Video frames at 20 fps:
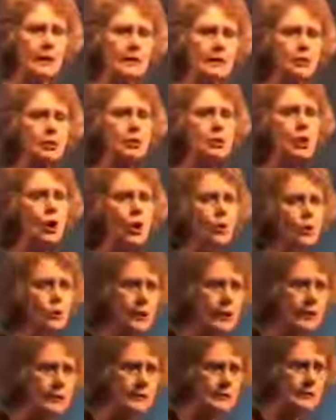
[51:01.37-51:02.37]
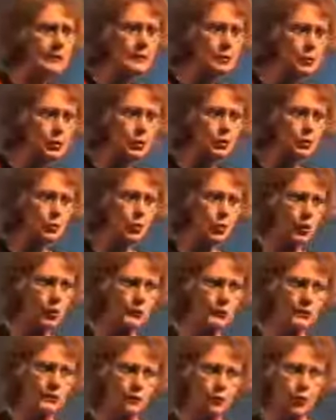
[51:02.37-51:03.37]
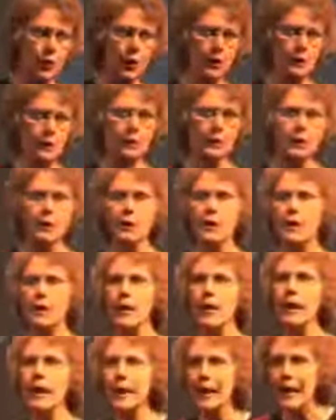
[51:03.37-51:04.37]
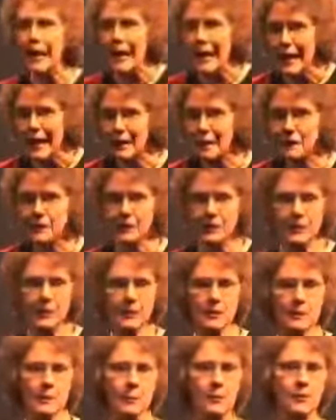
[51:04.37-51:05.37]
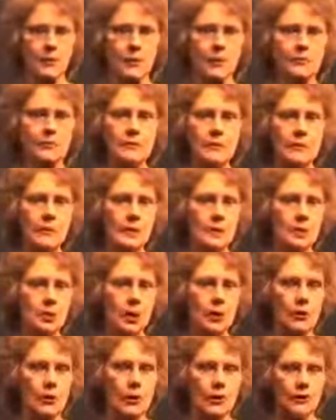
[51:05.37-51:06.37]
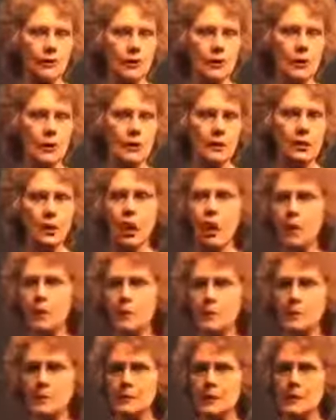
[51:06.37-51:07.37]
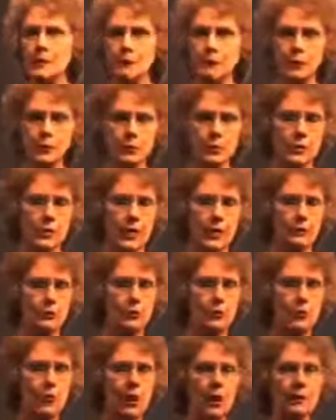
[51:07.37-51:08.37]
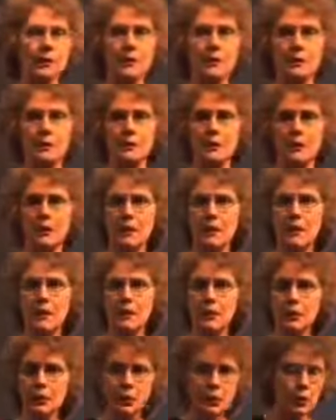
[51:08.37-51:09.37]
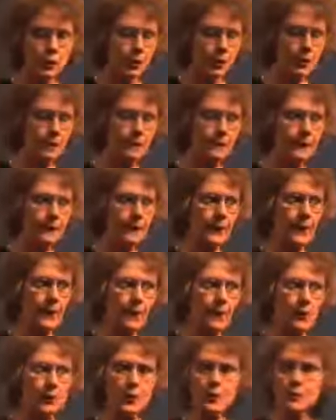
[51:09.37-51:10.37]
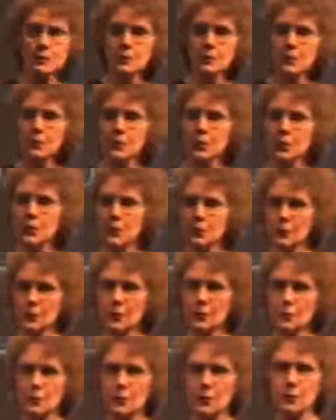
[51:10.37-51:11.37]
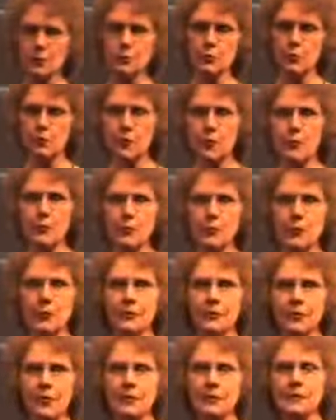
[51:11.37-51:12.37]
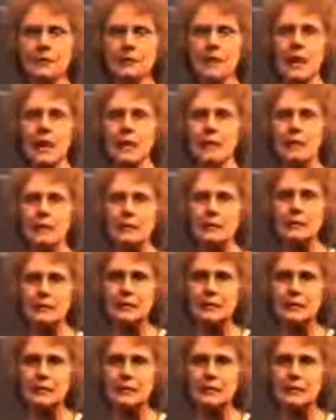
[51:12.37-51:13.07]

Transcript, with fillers: needs no less than two quarts of water and a half a teaspoon of sea salt every day to compensate for its natural losses in urine, respiration, and perspiration. Remember that the inside of the